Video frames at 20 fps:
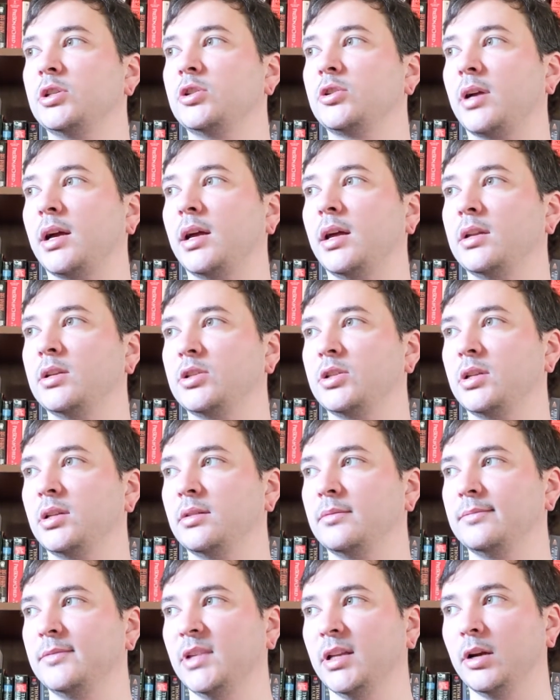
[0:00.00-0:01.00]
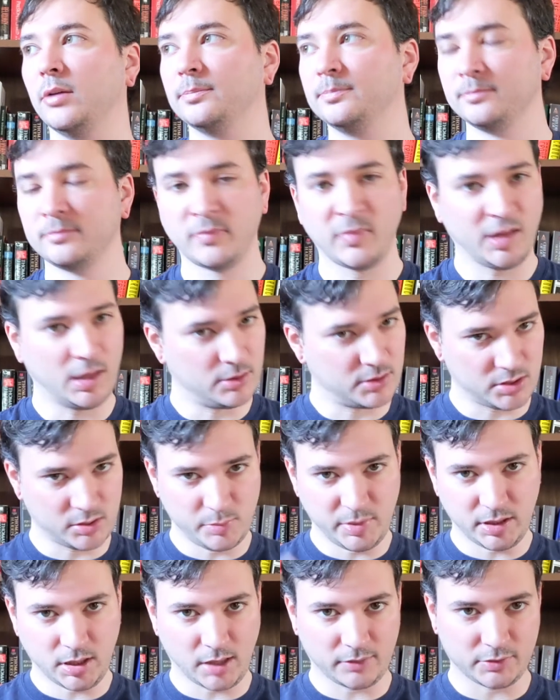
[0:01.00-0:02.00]
there's this
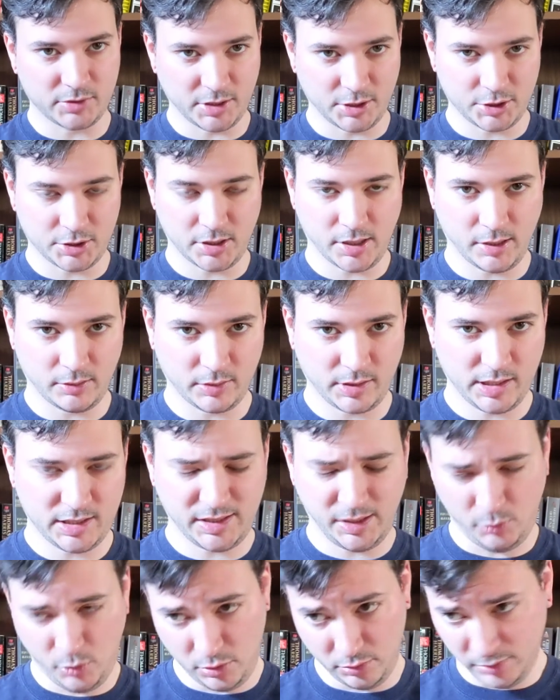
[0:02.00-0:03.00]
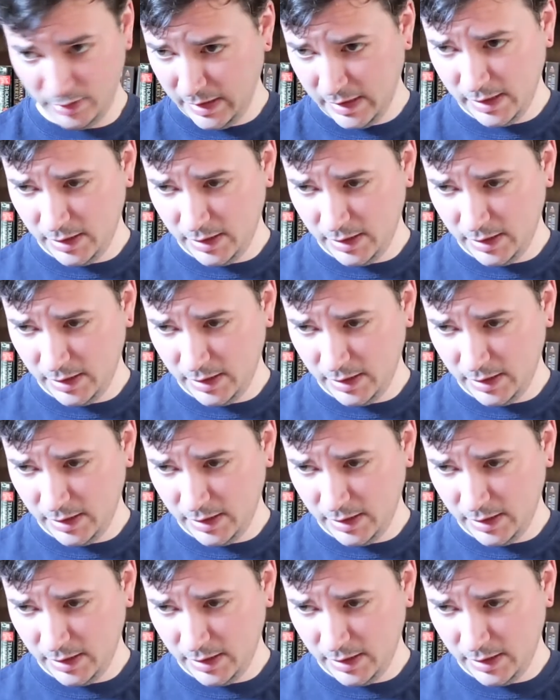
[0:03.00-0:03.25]
big confrontation. I guess I won't